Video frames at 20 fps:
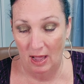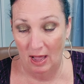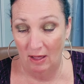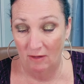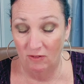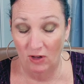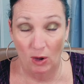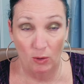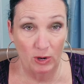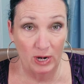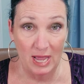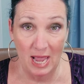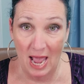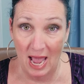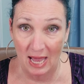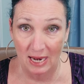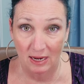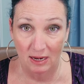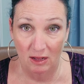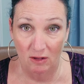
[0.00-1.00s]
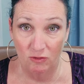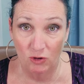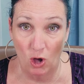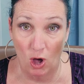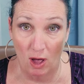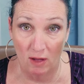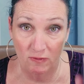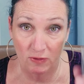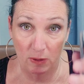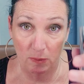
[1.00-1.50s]
I've already had enough
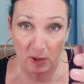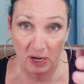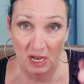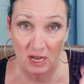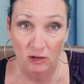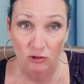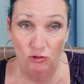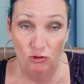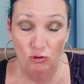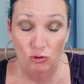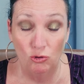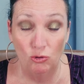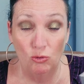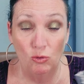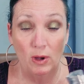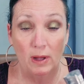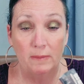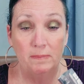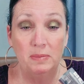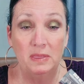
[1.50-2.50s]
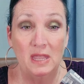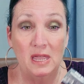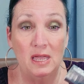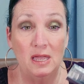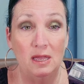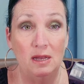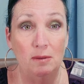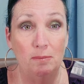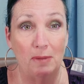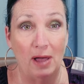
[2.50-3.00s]
coffee, but I do
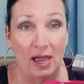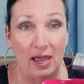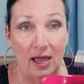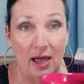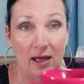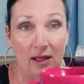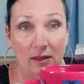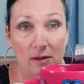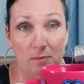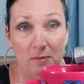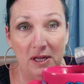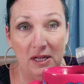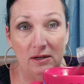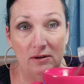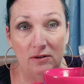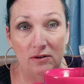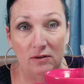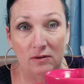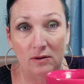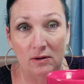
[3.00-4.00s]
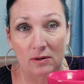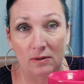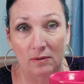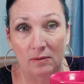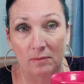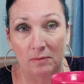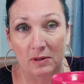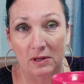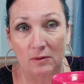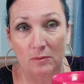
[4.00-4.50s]
need my LMNT,
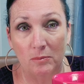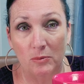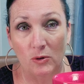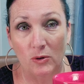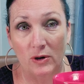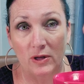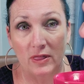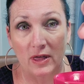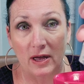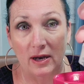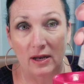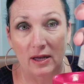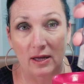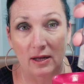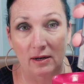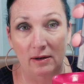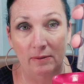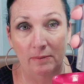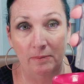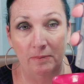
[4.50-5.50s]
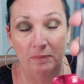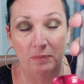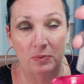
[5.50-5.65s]
pour that in.